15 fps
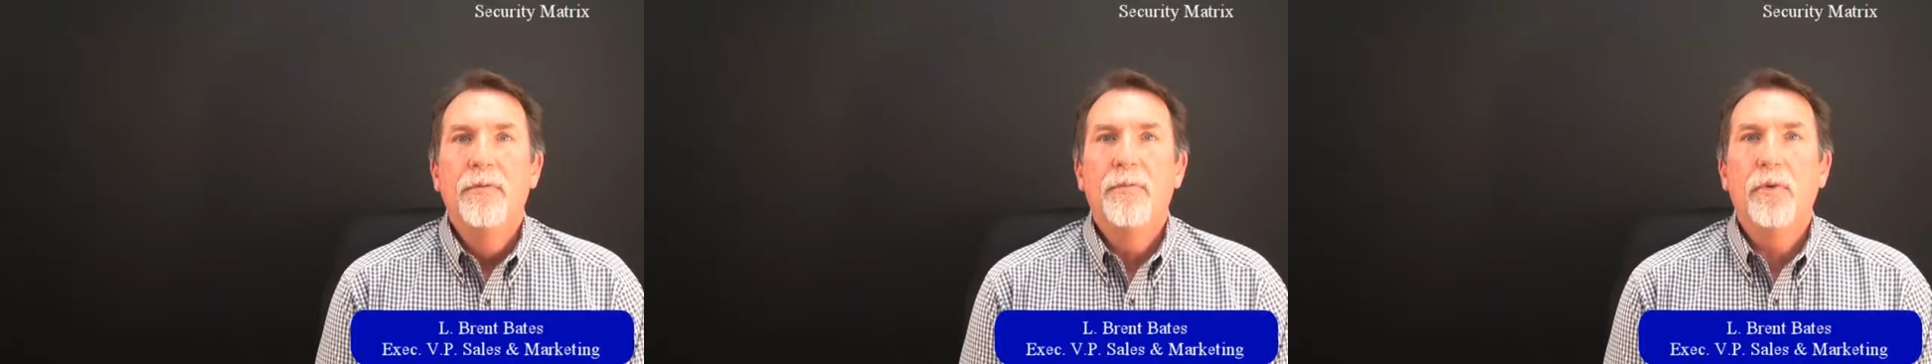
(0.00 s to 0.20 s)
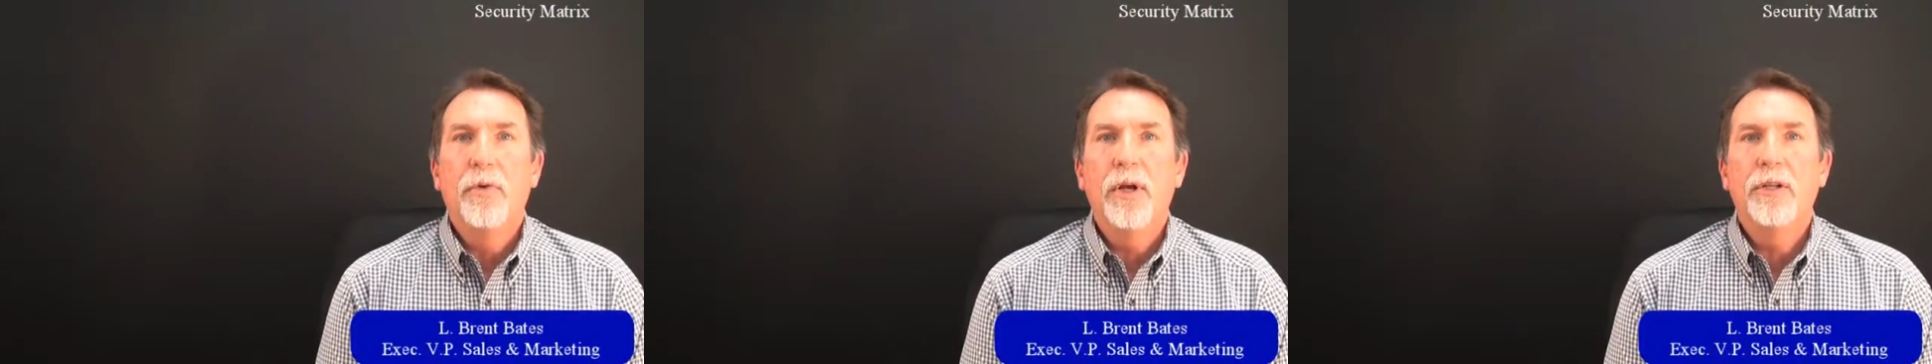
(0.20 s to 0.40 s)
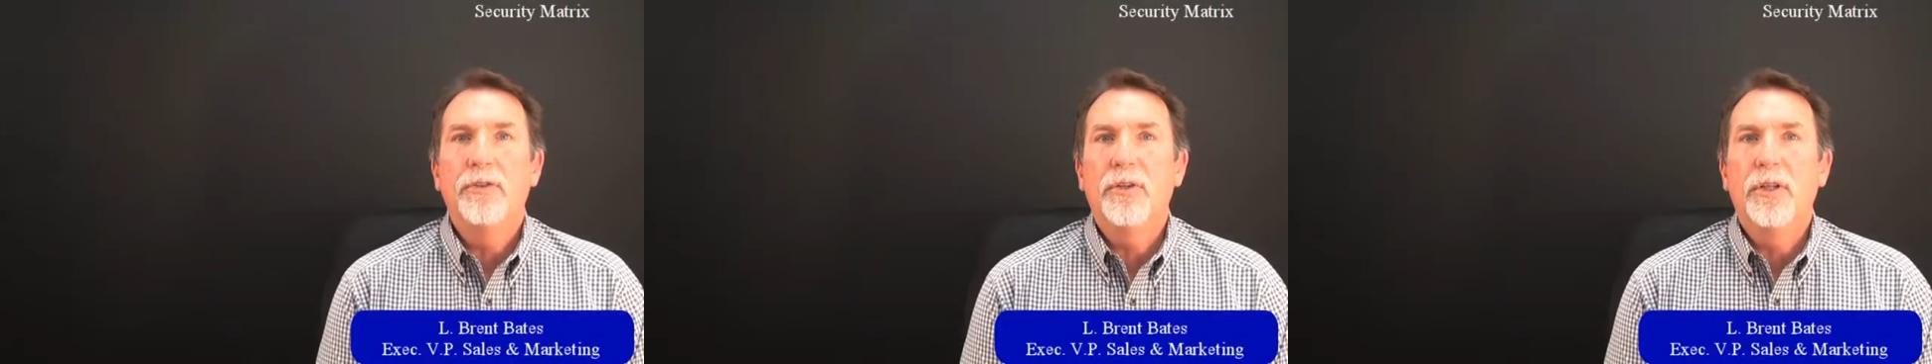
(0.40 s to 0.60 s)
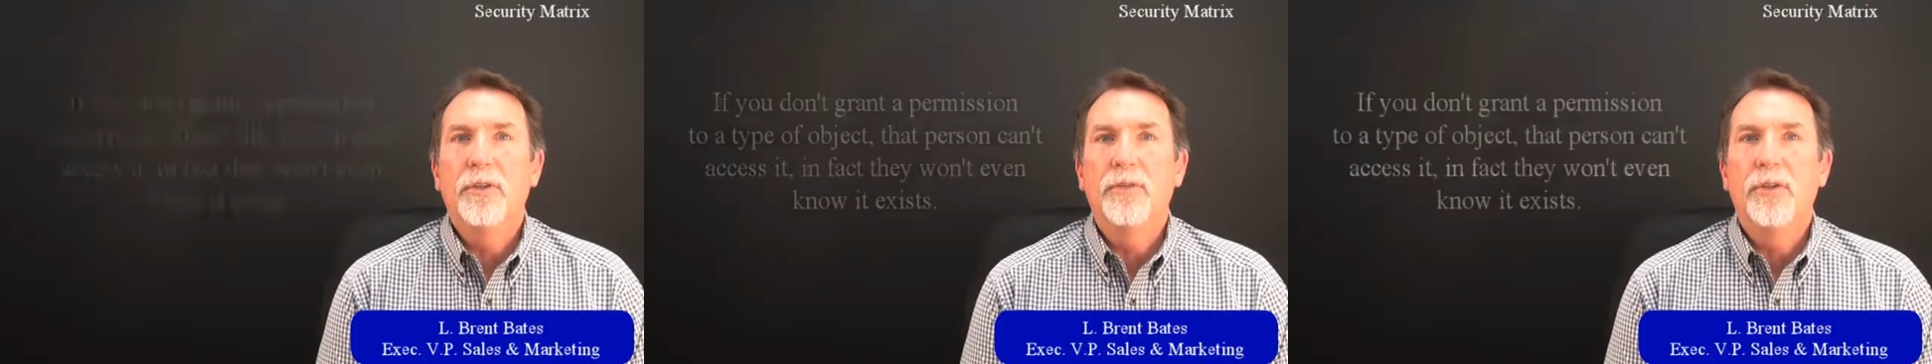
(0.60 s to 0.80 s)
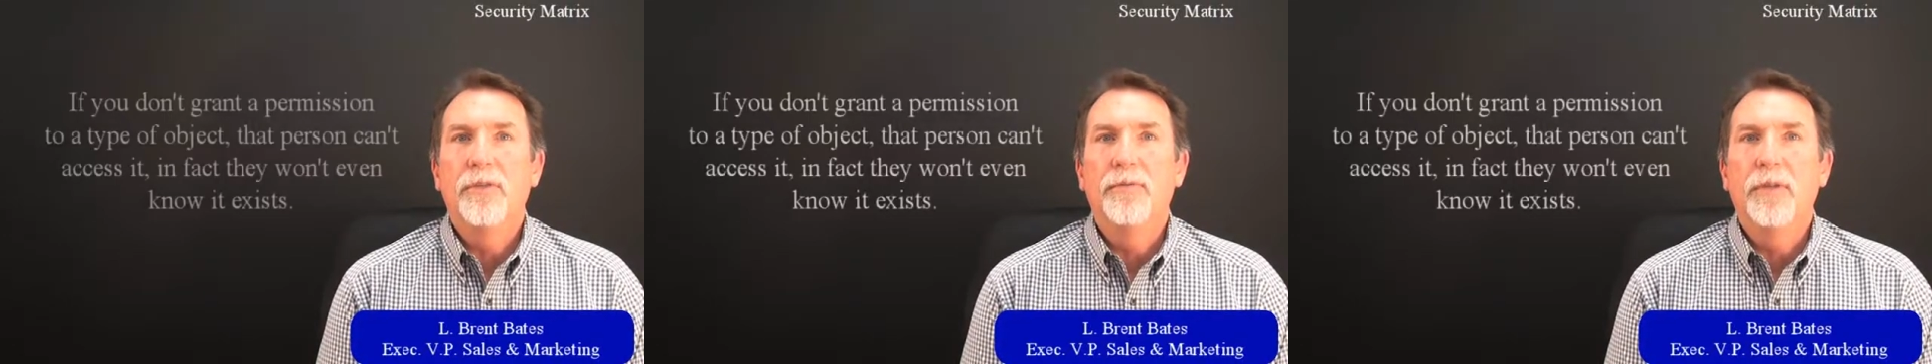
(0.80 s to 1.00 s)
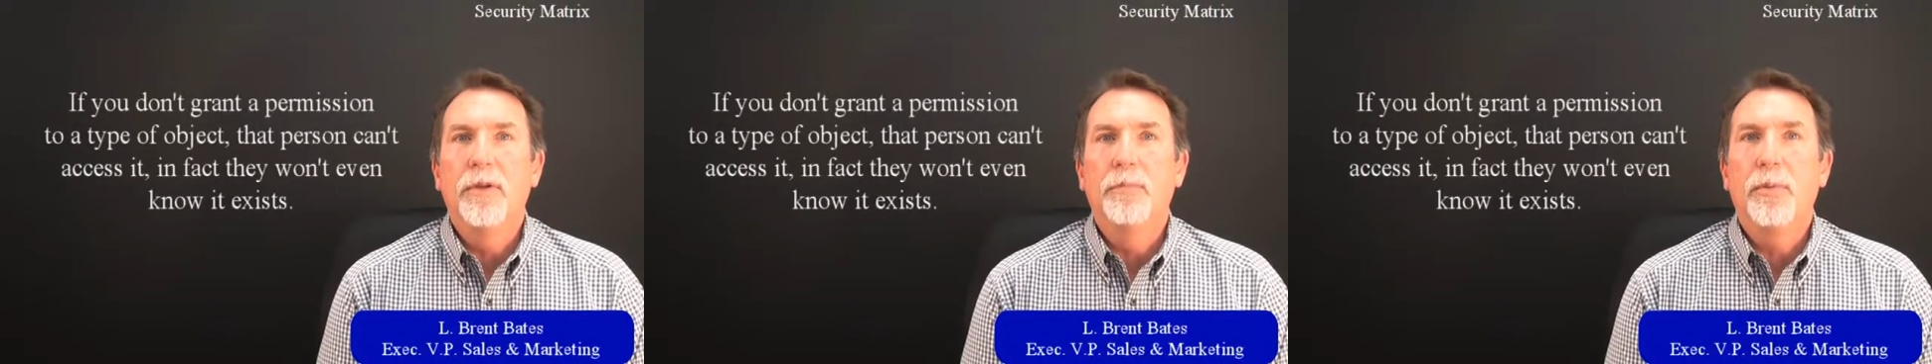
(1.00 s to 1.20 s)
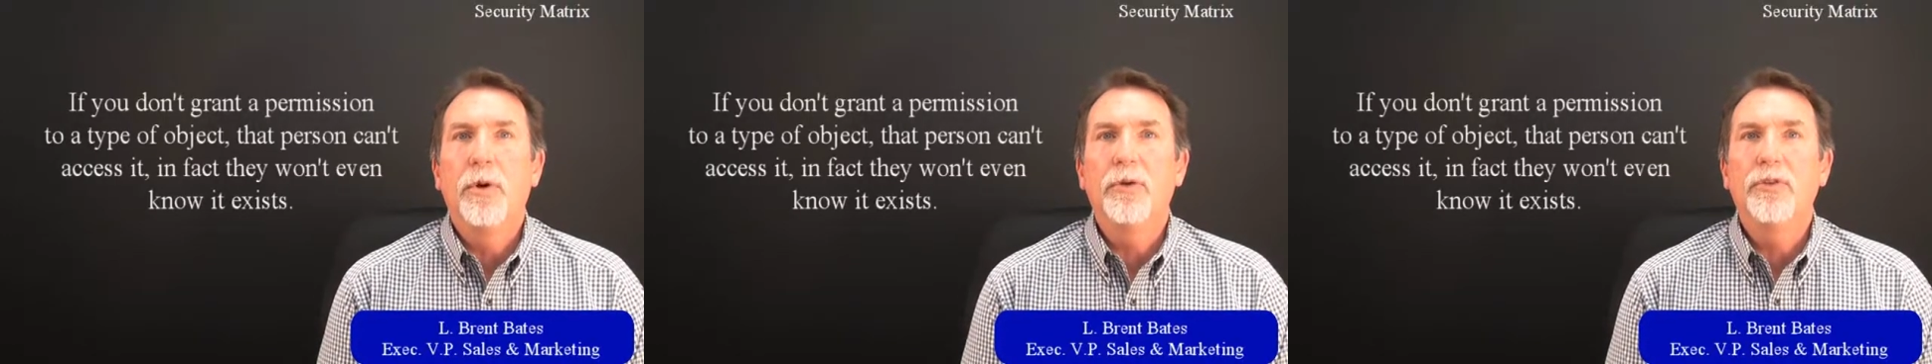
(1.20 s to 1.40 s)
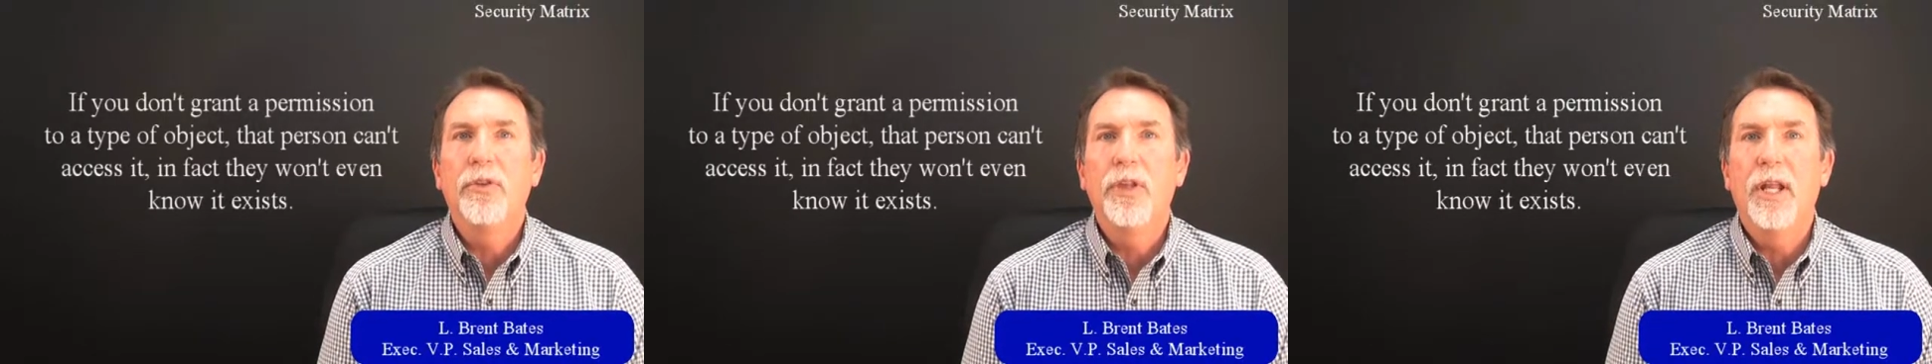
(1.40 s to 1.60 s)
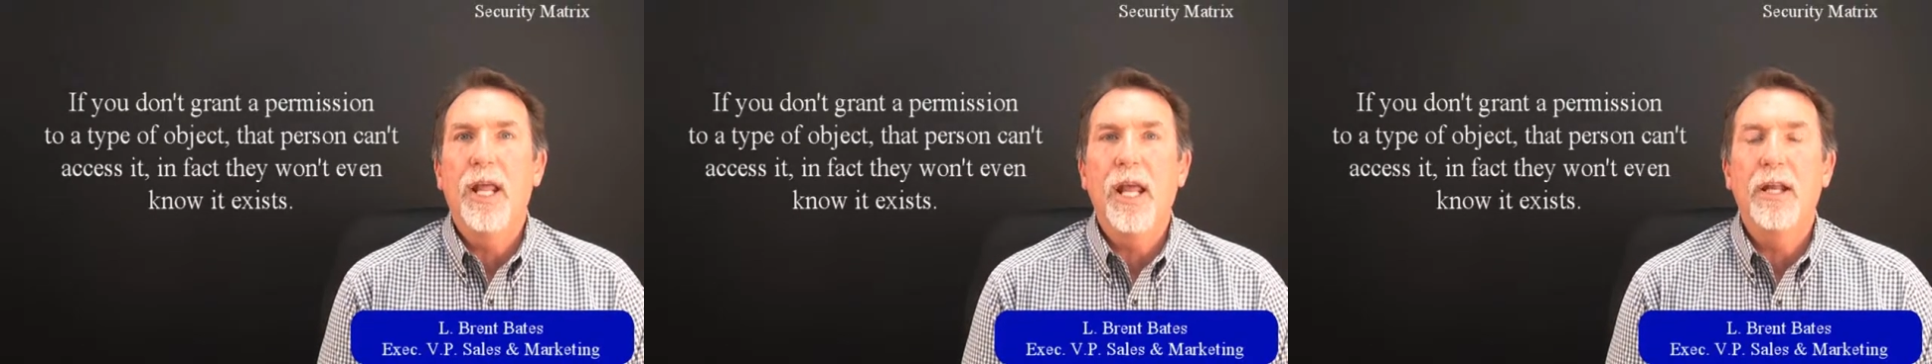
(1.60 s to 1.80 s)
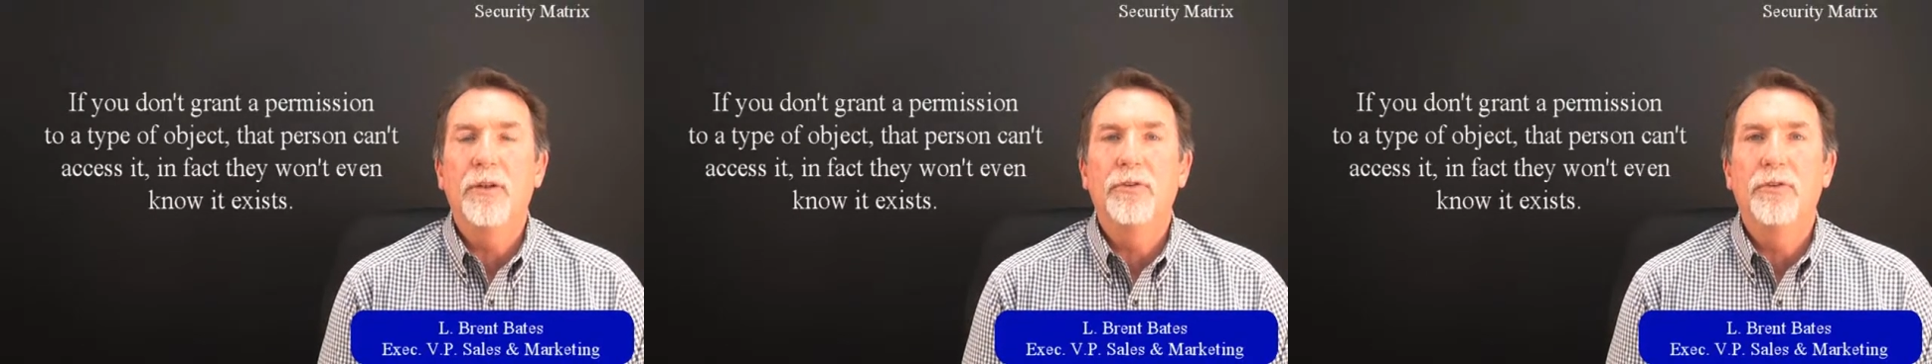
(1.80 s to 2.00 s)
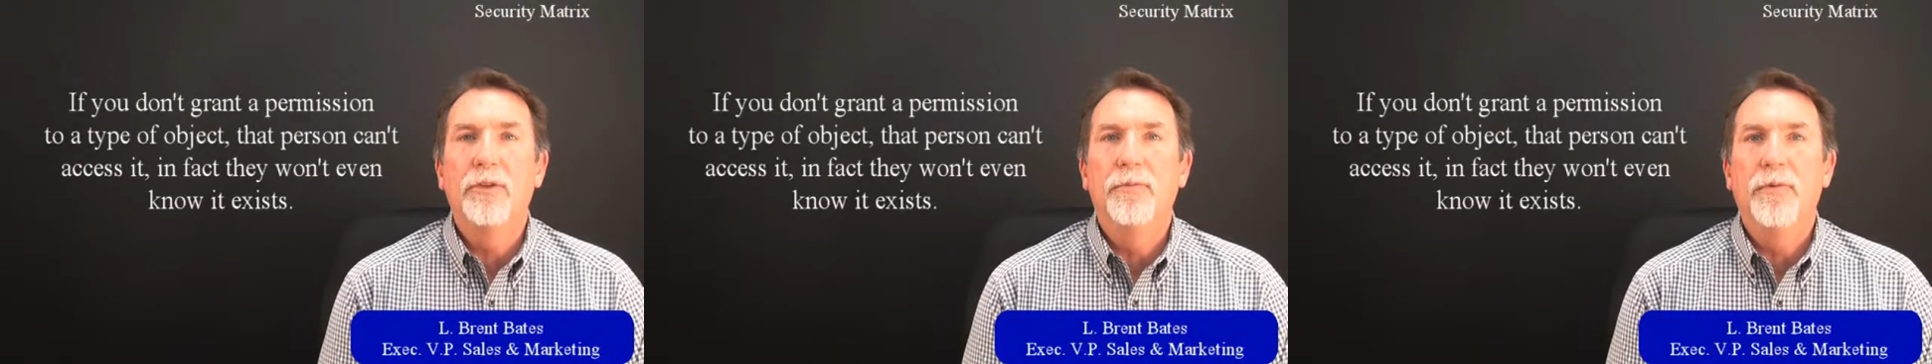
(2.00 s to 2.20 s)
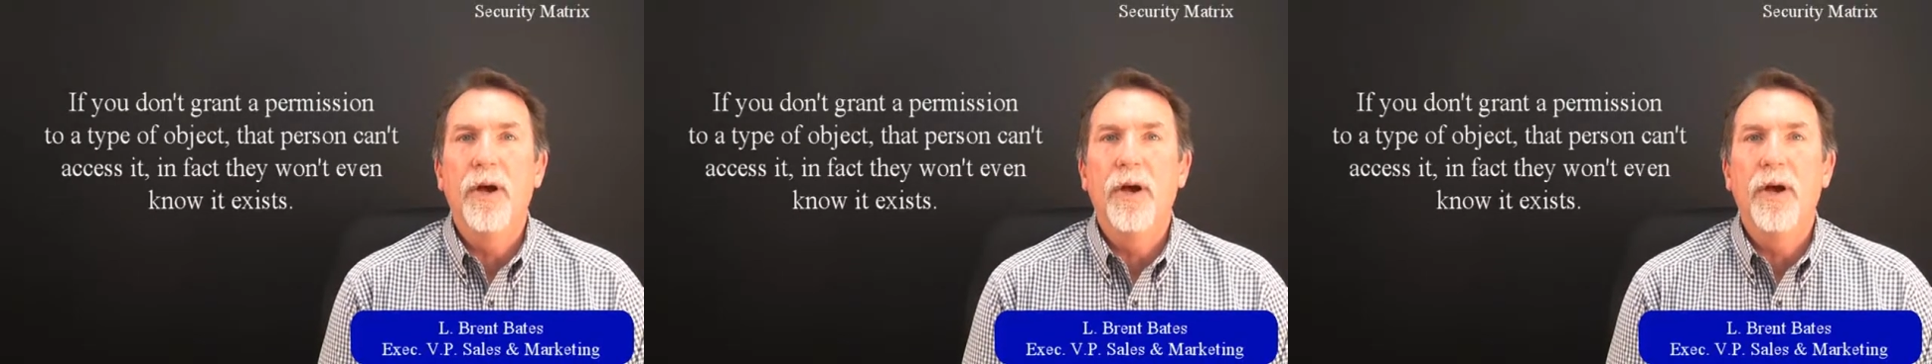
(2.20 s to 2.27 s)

For instance, if the person that handles the